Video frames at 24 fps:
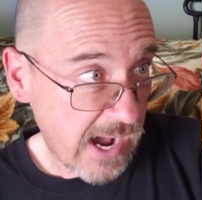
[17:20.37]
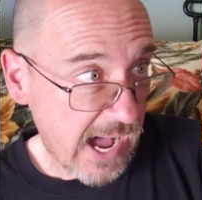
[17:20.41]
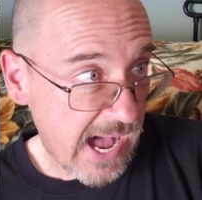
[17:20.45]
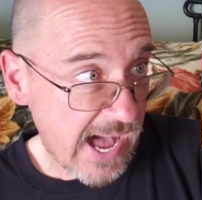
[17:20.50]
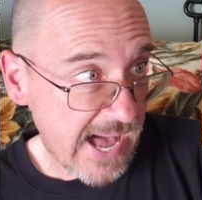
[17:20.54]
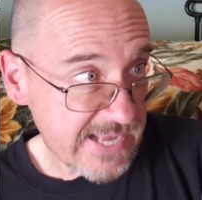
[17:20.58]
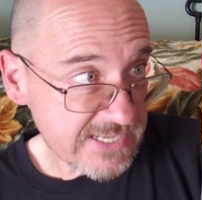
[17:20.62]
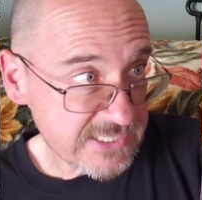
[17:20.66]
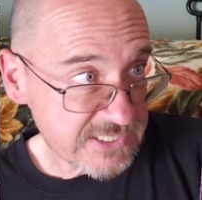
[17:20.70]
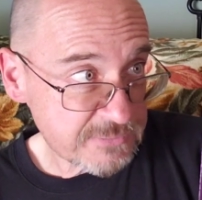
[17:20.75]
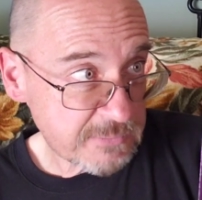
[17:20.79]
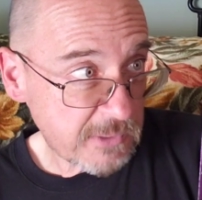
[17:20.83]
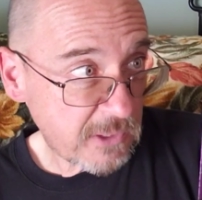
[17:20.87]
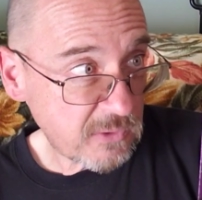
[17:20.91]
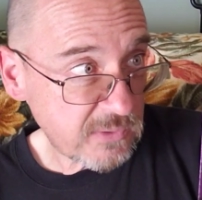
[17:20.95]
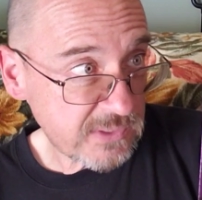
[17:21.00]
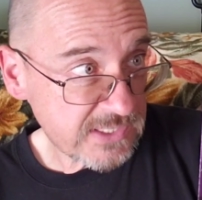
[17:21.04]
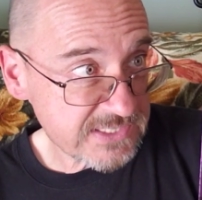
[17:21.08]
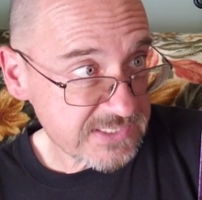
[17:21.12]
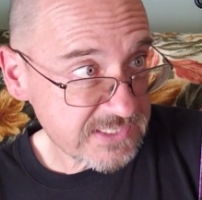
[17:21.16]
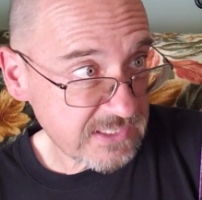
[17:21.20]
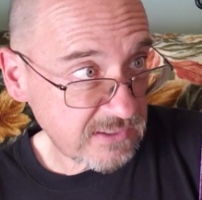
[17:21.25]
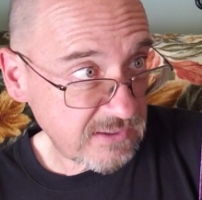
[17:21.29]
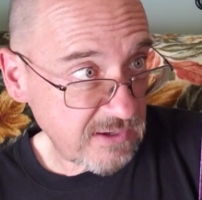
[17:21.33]
Ozmo
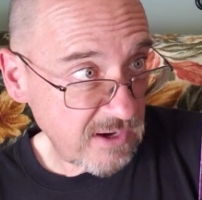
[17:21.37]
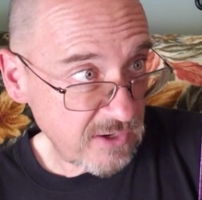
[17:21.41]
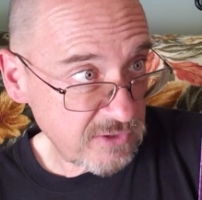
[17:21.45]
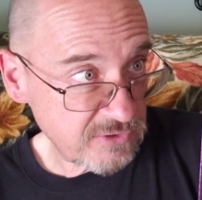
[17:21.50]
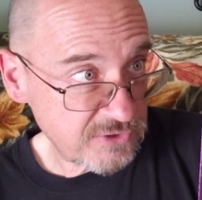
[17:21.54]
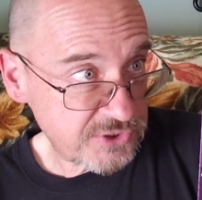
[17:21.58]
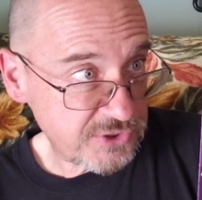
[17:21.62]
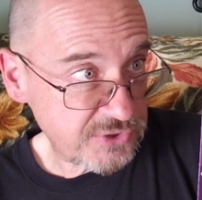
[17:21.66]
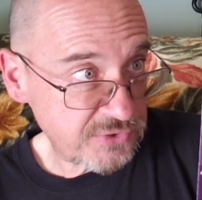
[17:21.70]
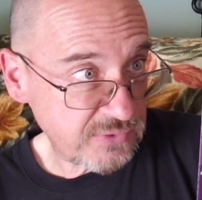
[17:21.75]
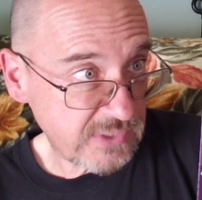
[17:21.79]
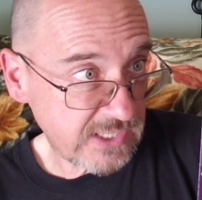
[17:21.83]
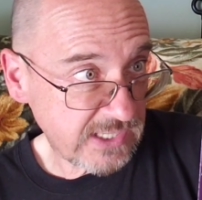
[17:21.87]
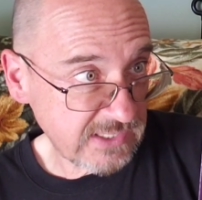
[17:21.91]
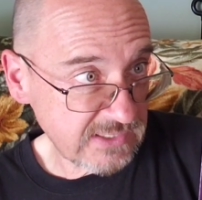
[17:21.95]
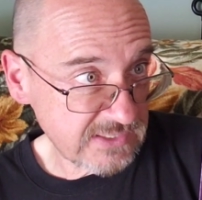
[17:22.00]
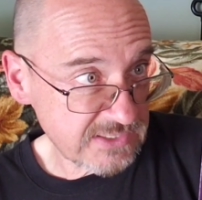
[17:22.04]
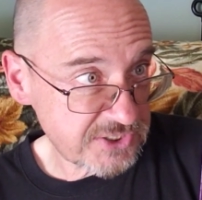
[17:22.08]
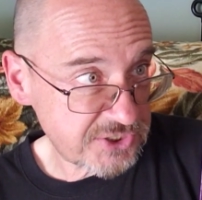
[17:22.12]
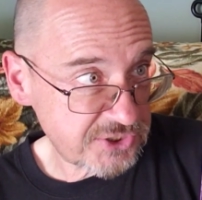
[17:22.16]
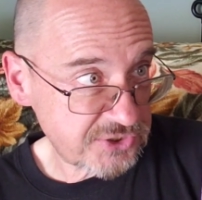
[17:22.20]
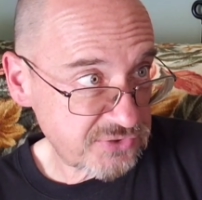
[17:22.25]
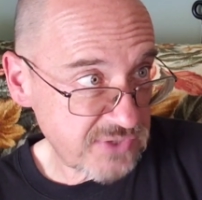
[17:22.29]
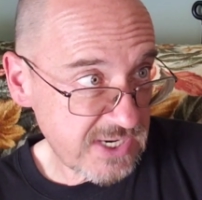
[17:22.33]
is a cartoon
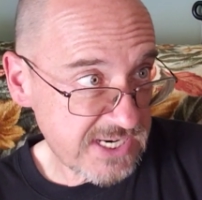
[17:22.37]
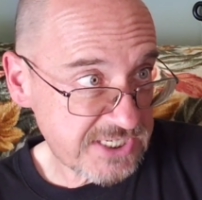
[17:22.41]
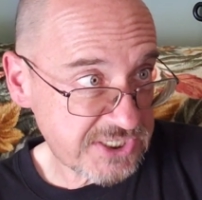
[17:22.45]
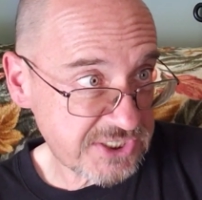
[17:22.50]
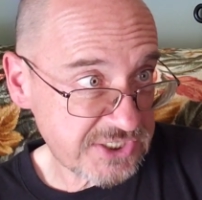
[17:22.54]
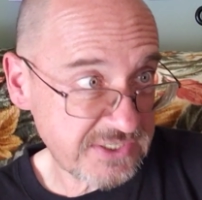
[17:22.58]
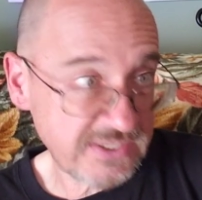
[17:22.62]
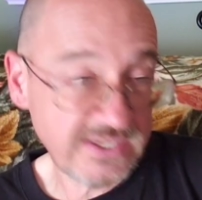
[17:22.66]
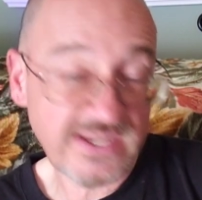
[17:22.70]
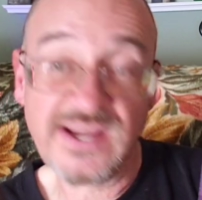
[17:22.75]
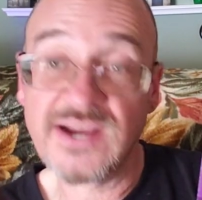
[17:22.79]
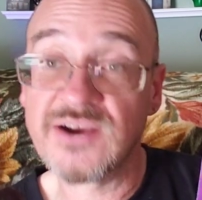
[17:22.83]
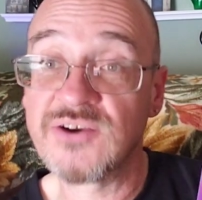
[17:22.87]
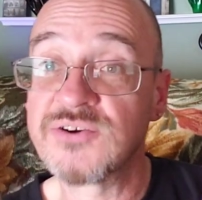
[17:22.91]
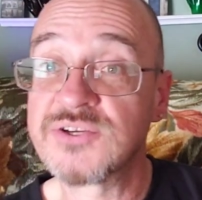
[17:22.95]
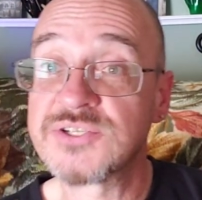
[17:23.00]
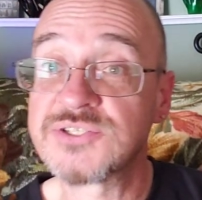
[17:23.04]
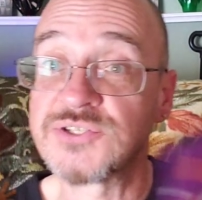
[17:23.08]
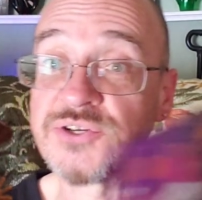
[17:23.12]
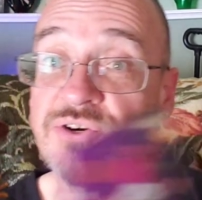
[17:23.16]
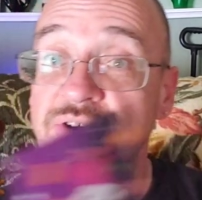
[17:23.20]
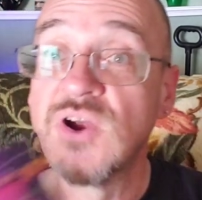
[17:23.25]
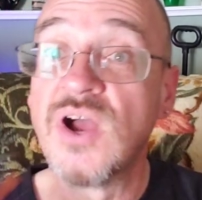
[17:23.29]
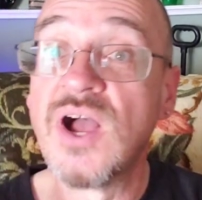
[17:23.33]
illustration
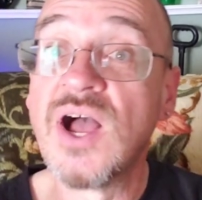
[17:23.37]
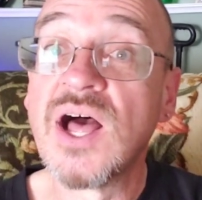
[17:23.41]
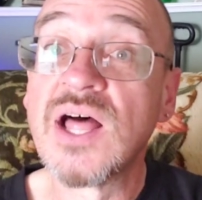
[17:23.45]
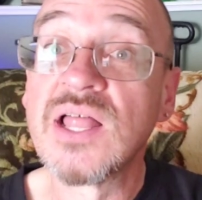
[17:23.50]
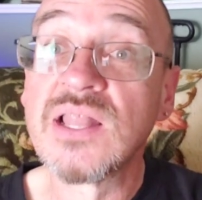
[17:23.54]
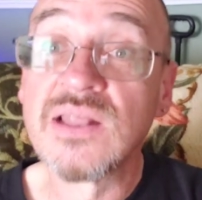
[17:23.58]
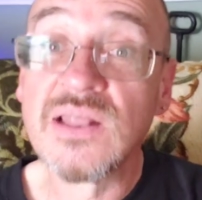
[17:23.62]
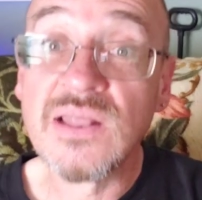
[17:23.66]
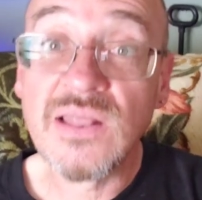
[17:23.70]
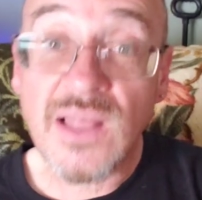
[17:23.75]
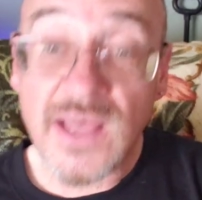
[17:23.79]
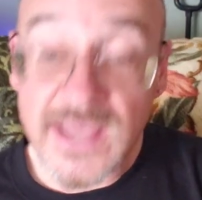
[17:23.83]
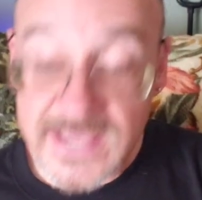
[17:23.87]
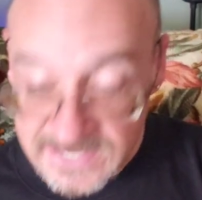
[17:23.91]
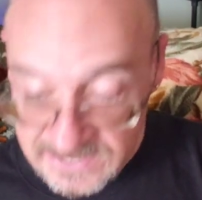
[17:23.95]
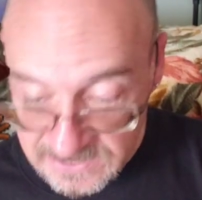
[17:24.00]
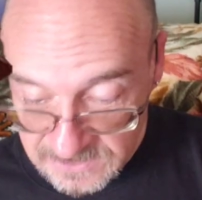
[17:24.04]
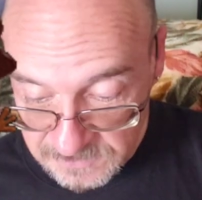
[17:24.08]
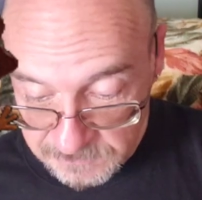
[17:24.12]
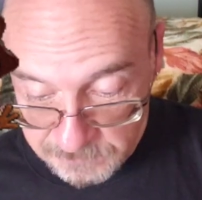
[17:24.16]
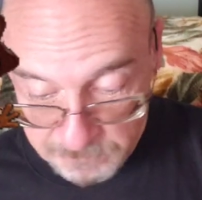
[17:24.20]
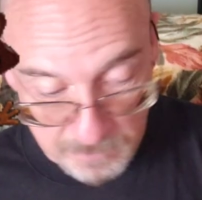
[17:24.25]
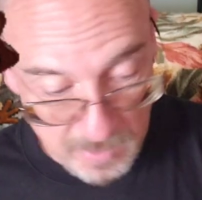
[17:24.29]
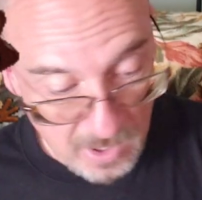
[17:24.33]
character
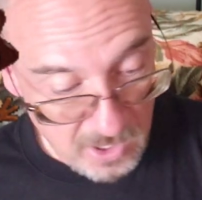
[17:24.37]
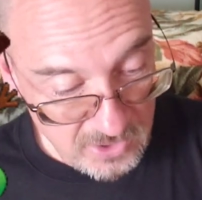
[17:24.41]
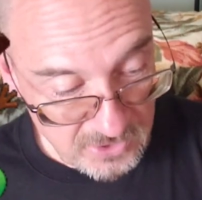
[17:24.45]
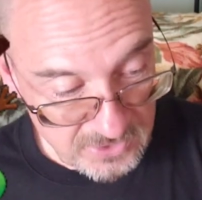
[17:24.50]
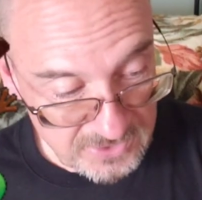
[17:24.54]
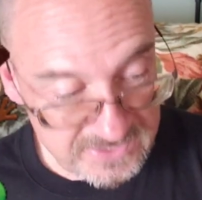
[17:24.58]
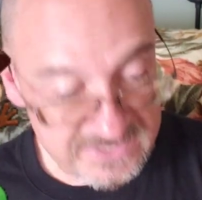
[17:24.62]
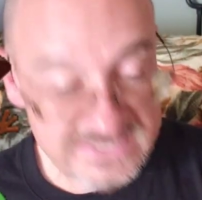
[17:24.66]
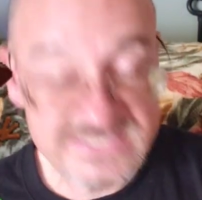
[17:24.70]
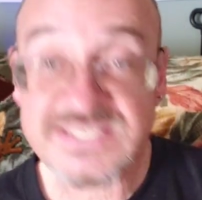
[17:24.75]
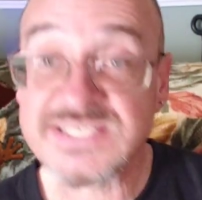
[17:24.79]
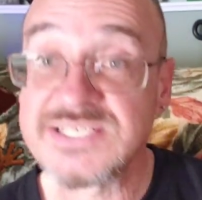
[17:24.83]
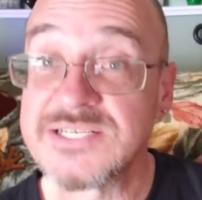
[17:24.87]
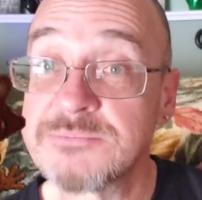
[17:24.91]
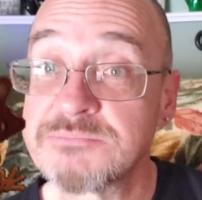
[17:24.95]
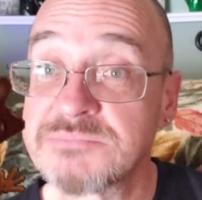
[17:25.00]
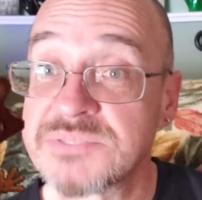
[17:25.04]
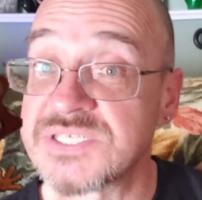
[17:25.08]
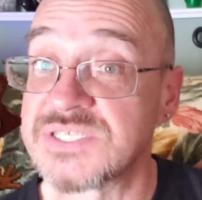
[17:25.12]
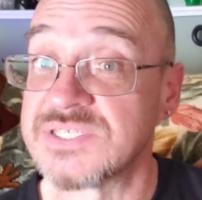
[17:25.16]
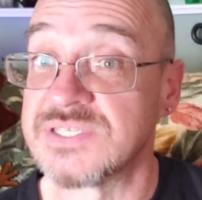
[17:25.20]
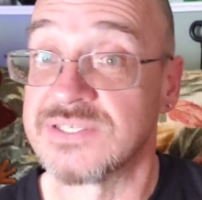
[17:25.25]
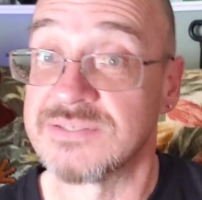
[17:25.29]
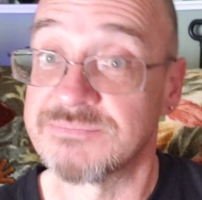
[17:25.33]
like Bart
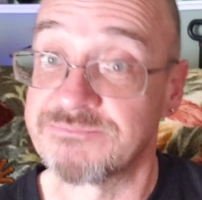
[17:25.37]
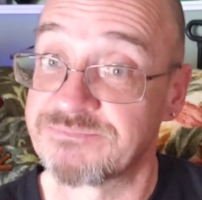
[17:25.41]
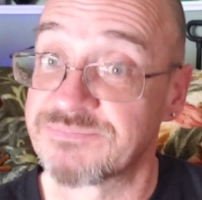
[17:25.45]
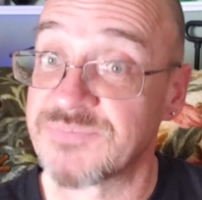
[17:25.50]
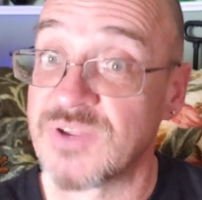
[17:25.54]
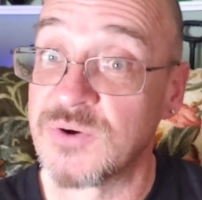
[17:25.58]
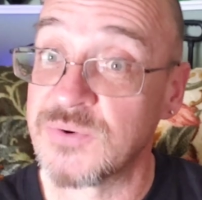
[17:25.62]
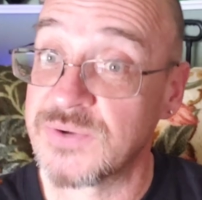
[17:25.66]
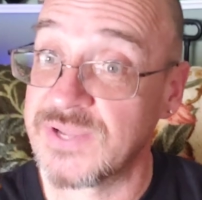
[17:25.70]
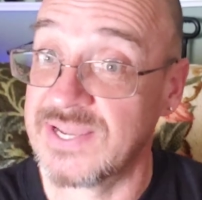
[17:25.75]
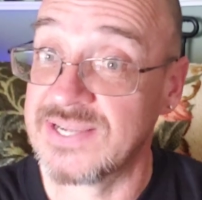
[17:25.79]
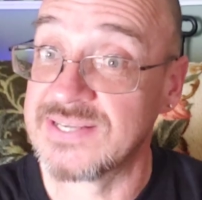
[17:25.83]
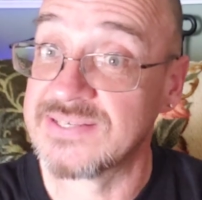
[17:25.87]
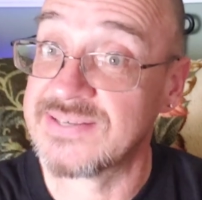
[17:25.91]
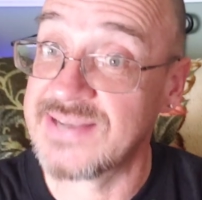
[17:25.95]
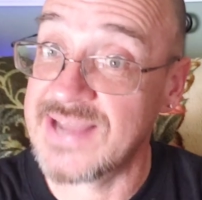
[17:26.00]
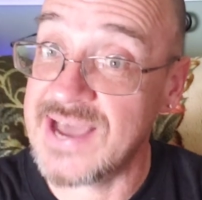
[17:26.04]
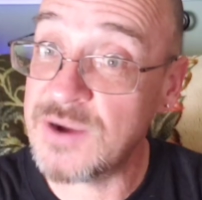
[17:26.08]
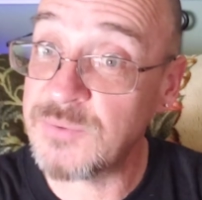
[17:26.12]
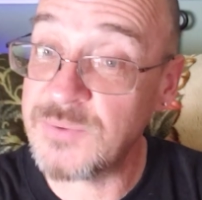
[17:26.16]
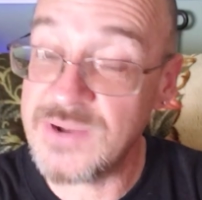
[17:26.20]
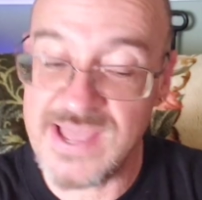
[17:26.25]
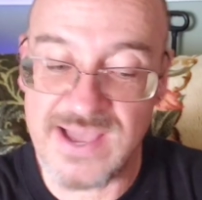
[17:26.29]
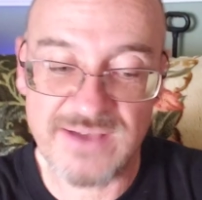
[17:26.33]
Simpson. Okay,
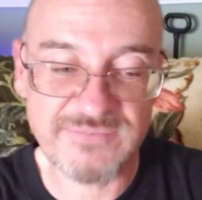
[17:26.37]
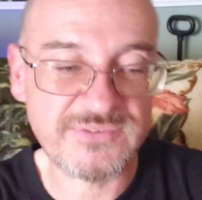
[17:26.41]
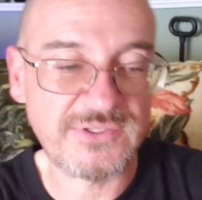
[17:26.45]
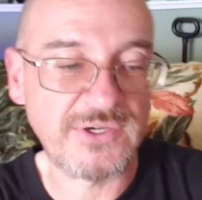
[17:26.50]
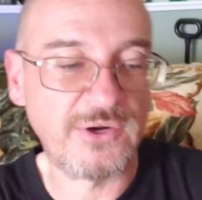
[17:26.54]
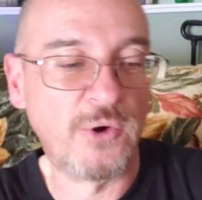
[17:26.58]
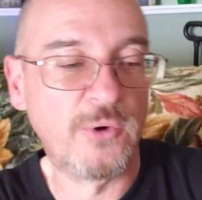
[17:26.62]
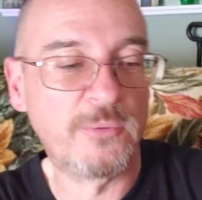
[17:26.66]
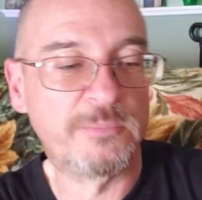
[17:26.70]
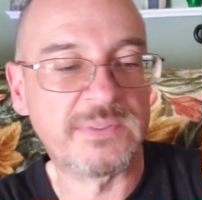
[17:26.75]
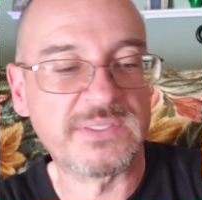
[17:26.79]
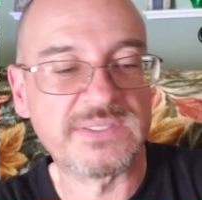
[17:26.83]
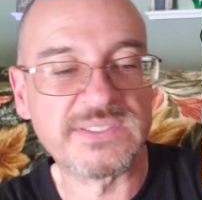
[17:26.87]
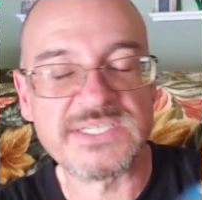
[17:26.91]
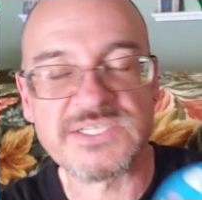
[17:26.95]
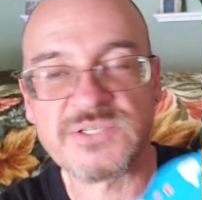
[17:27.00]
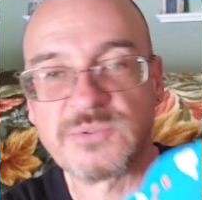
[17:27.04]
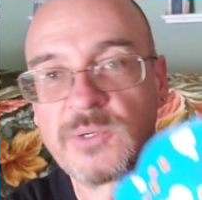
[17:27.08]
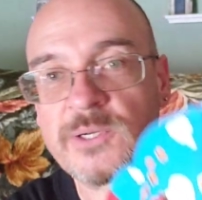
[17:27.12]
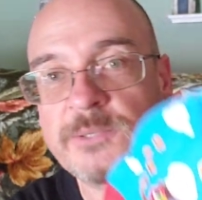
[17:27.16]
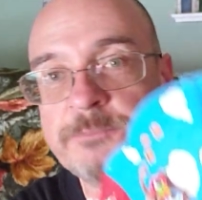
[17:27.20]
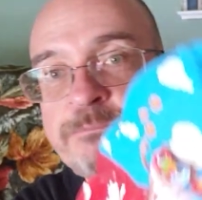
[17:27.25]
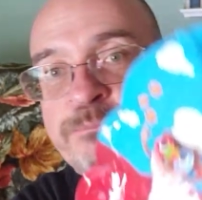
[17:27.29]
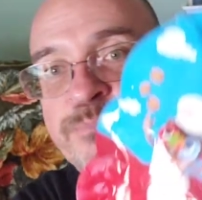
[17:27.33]
now we have to open this
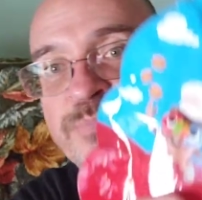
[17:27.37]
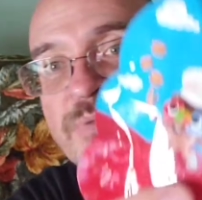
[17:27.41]
one.